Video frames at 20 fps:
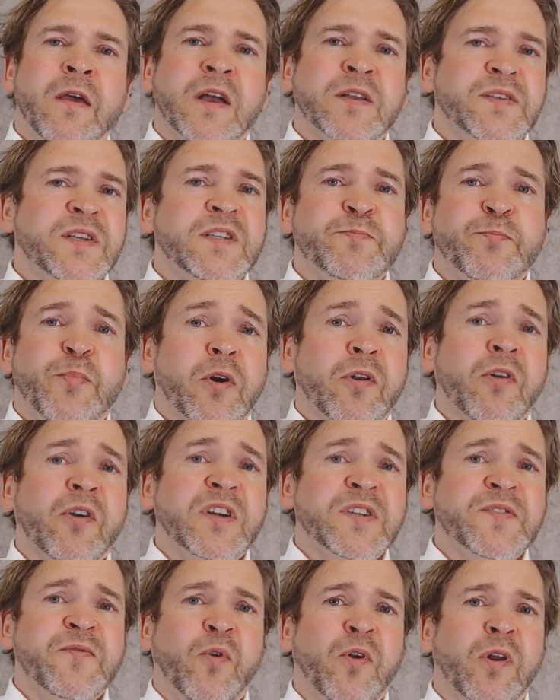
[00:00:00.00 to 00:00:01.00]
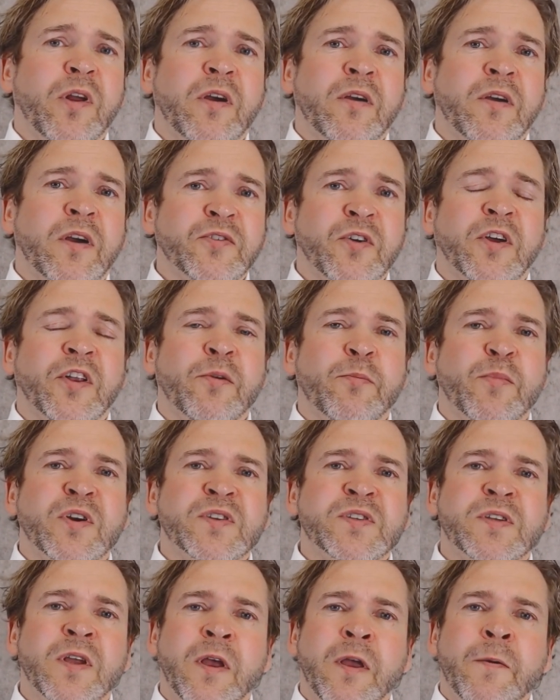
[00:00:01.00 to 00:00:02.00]
Since Podler is fully
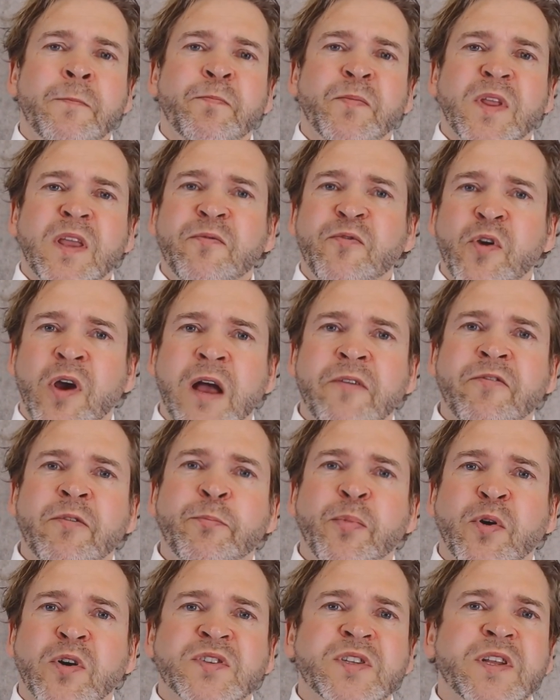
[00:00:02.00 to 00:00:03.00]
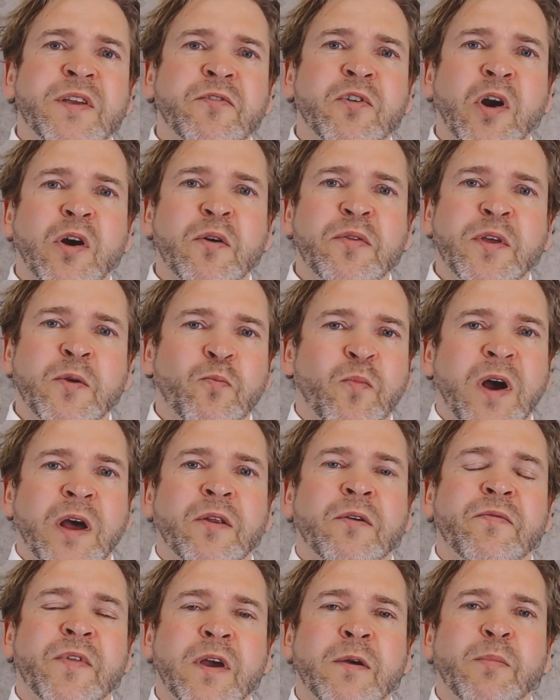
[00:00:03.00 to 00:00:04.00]
autonomous, if you have a positive growth in one
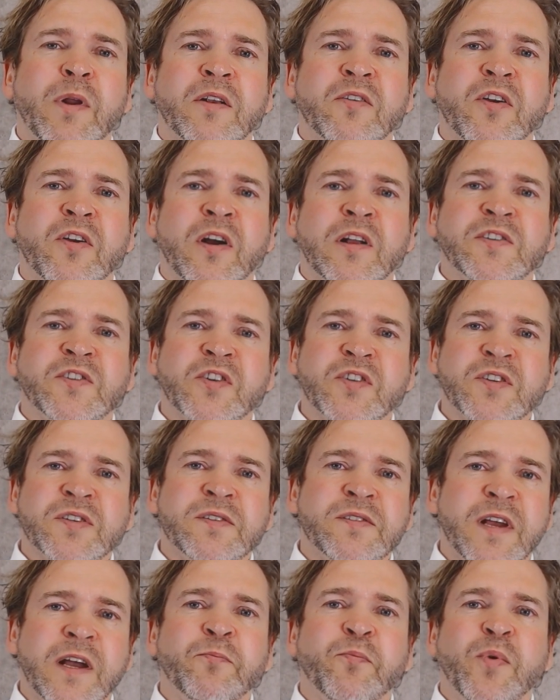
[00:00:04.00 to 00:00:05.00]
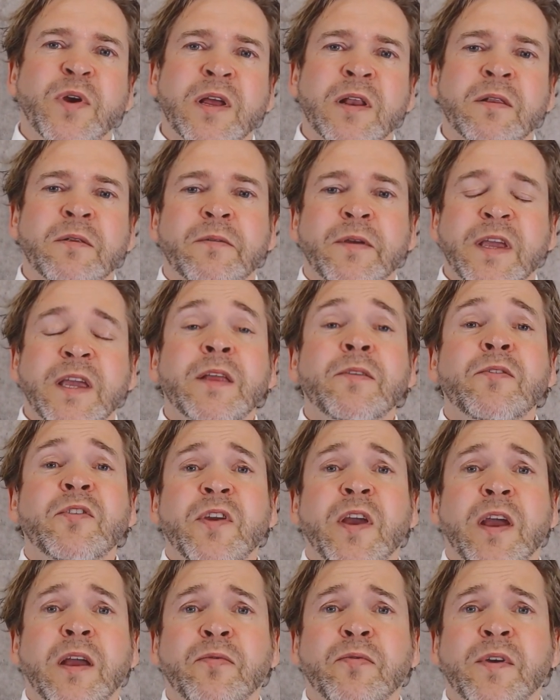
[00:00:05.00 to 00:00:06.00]
of the blood cultures, that will
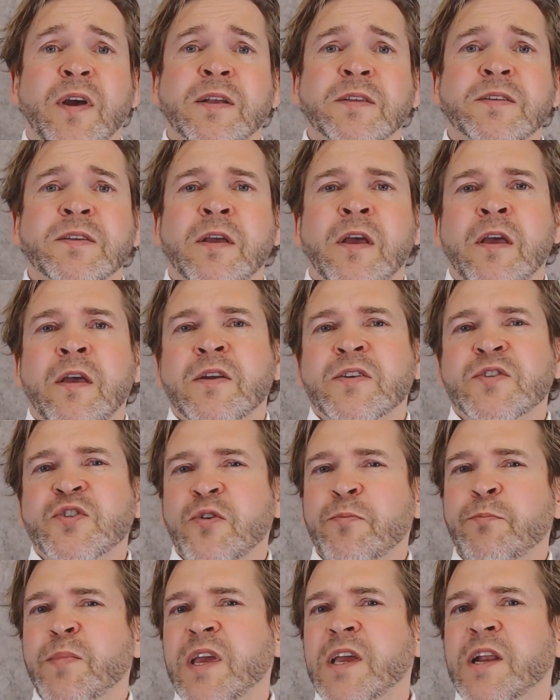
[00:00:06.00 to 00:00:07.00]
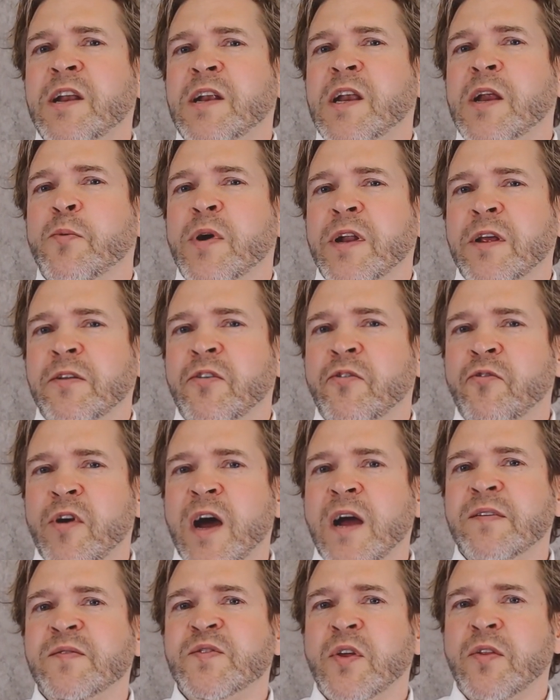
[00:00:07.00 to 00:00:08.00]
indicate that. So immediately when it
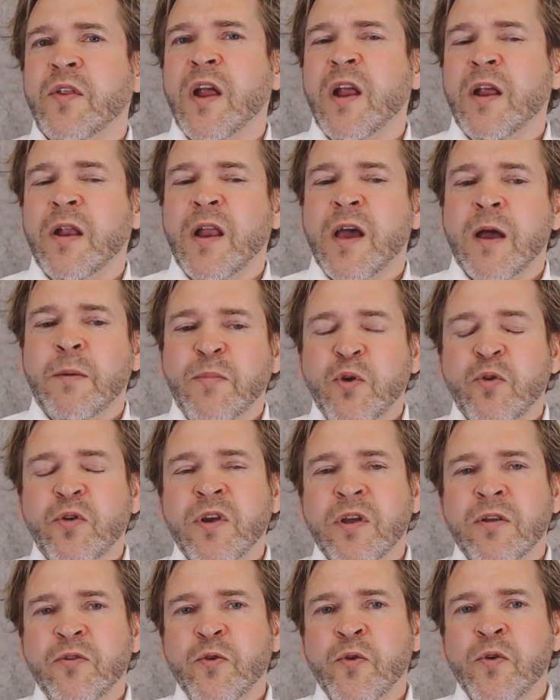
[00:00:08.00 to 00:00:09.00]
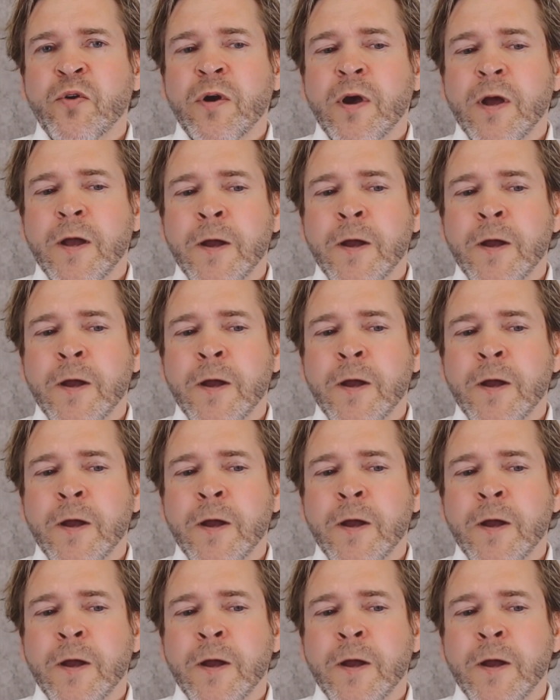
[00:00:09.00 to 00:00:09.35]
arrives to the lab, you can do